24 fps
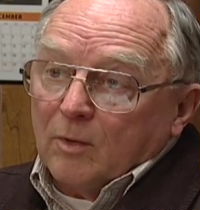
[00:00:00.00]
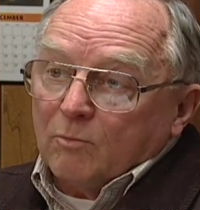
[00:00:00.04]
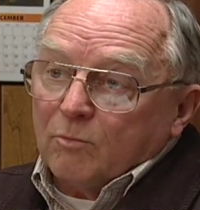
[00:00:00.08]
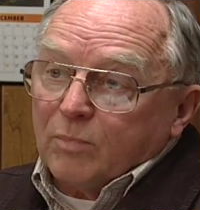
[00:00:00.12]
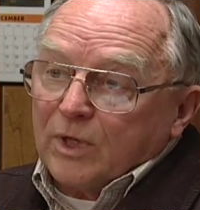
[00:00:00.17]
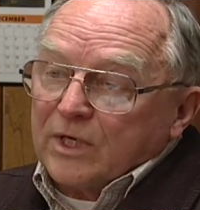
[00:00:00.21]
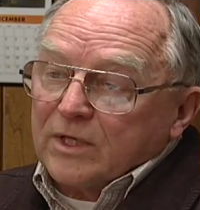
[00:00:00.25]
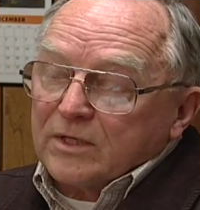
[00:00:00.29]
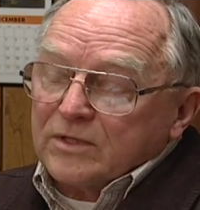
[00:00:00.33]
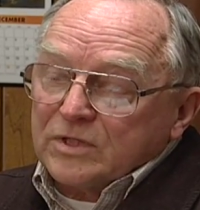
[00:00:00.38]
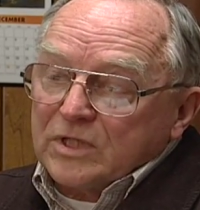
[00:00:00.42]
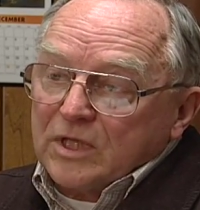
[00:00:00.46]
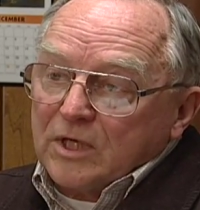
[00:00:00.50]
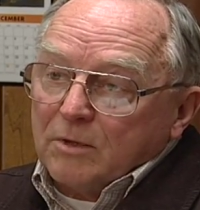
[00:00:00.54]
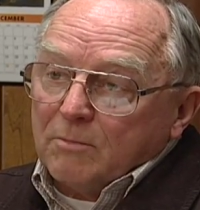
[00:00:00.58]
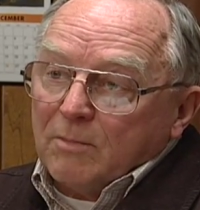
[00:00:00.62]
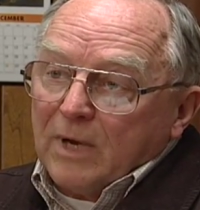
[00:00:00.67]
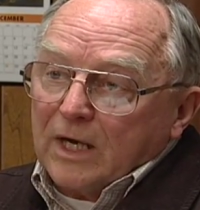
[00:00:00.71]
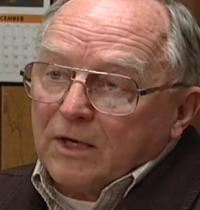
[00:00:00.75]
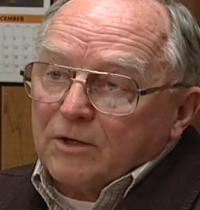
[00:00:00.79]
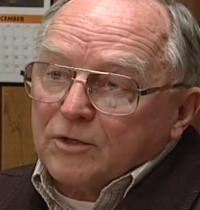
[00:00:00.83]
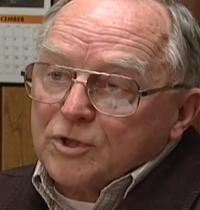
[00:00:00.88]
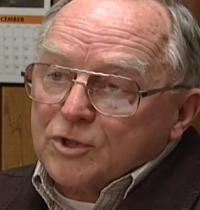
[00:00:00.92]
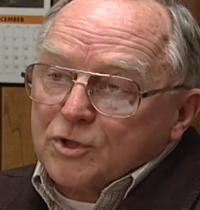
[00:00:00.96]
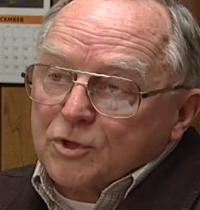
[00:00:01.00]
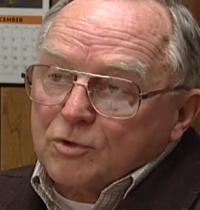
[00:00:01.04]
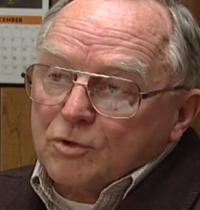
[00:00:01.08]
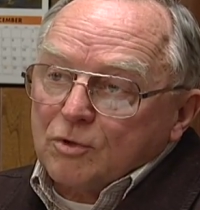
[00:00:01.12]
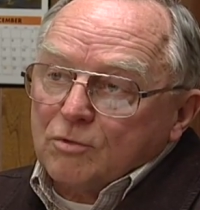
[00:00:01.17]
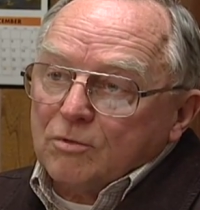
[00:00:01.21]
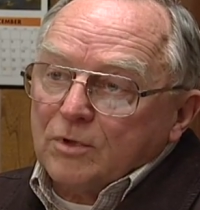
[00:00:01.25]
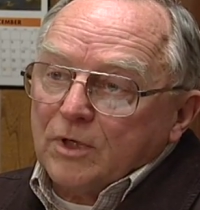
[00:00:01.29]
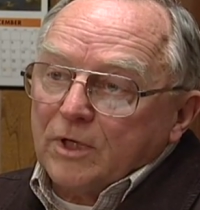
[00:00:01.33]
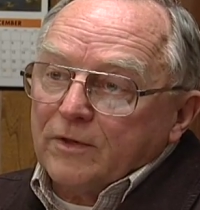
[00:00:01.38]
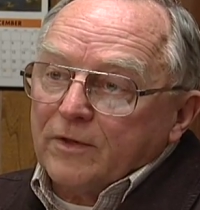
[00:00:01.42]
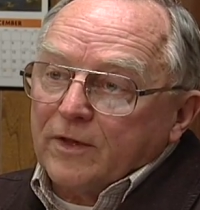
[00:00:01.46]
because the amount of
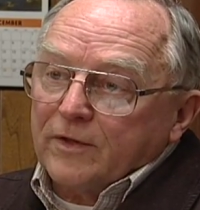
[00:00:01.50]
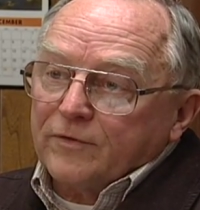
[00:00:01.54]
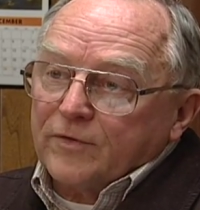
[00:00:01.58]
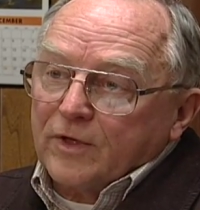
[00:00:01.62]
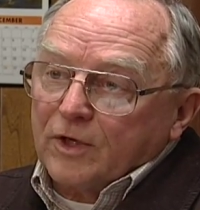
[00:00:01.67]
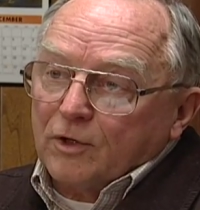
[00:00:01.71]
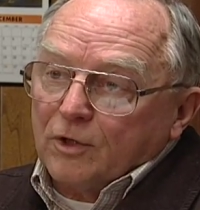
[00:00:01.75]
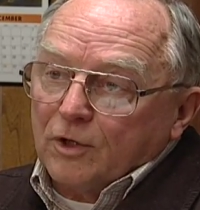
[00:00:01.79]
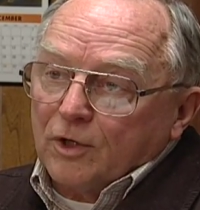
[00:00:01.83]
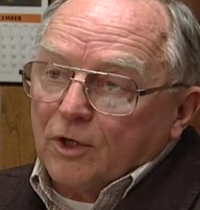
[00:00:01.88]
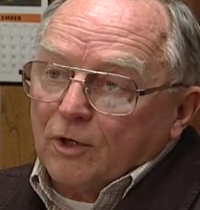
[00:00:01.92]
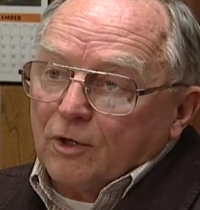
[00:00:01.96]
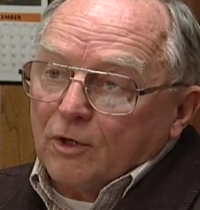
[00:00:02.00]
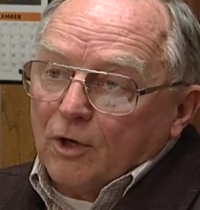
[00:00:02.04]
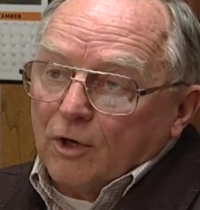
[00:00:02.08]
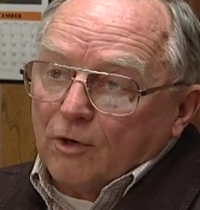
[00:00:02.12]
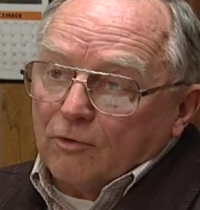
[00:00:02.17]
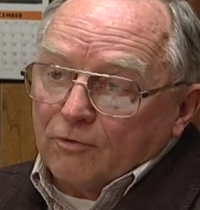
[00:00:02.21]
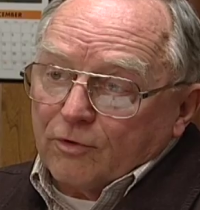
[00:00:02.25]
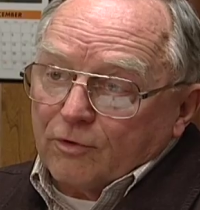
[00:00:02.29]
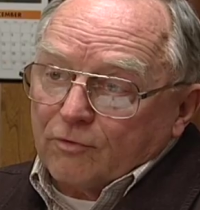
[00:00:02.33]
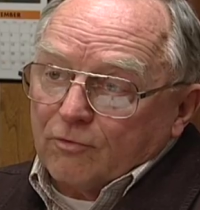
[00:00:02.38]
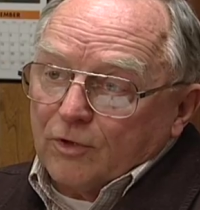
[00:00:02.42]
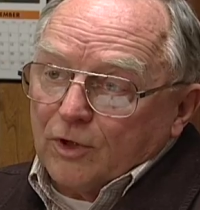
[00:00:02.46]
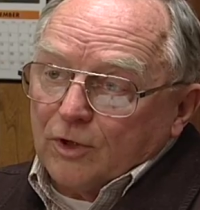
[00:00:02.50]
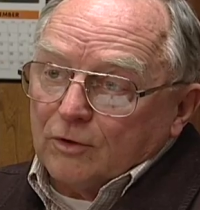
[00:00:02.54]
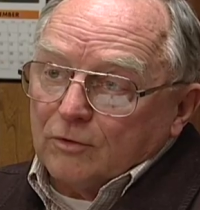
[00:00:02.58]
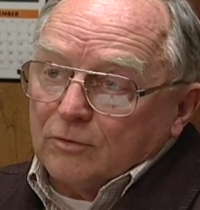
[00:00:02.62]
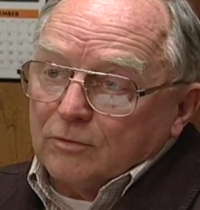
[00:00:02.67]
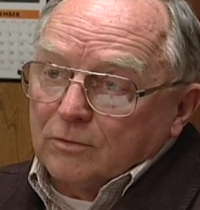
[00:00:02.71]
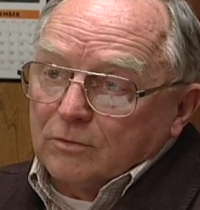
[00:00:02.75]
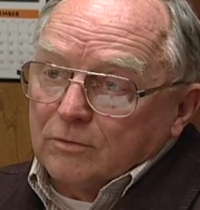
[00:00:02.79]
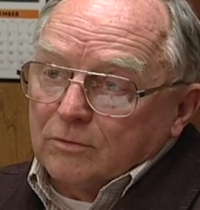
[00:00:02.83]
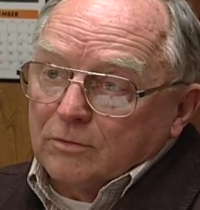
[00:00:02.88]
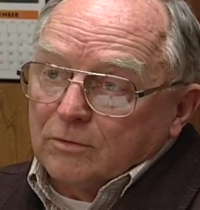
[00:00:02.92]
scrutiny that they're going to go through